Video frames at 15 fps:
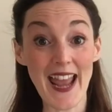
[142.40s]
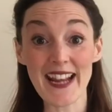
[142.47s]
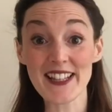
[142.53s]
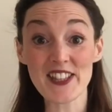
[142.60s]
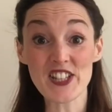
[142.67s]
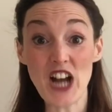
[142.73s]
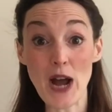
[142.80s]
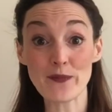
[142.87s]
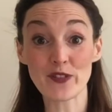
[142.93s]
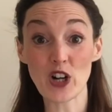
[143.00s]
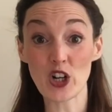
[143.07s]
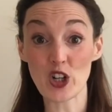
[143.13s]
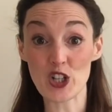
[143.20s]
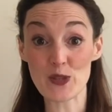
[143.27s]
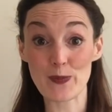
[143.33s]
It's time for
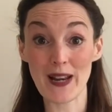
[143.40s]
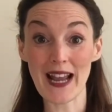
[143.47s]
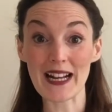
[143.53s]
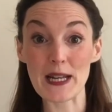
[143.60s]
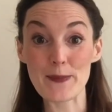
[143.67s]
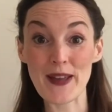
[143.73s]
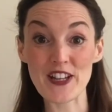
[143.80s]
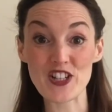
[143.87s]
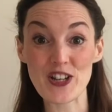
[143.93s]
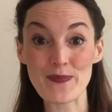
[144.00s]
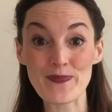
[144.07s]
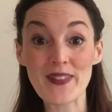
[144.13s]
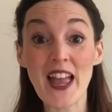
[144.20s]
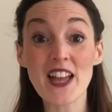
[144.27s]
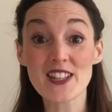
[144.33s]
our gospel acclamation.
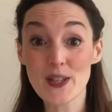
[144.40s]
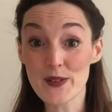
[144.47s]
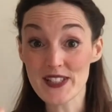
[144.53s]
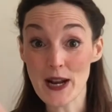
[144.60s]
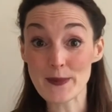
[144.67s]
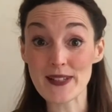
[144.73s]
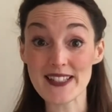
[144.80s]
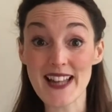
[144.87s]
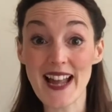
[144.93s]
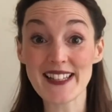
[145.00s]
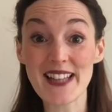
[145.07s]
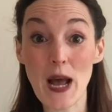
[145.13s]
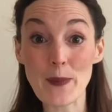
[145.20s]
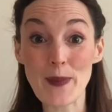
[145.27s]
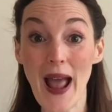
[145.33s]
So it's time to
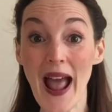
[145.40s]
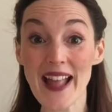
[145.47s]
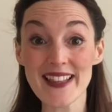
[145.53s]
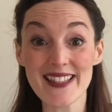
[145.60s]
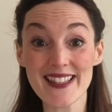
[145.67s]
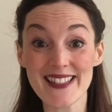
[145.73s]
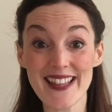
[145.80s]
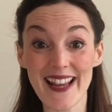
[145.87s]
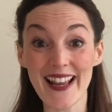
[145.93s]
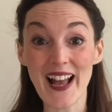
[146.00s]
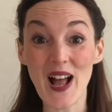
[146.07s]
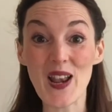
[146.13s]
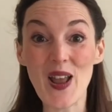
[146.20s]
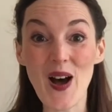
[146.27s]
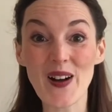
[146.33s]
stand up and sing
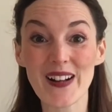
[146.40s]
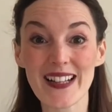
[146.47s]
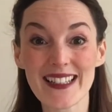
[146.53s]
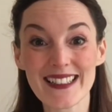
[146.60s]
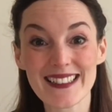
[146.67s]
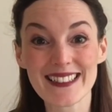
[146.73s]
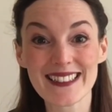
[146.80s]
along.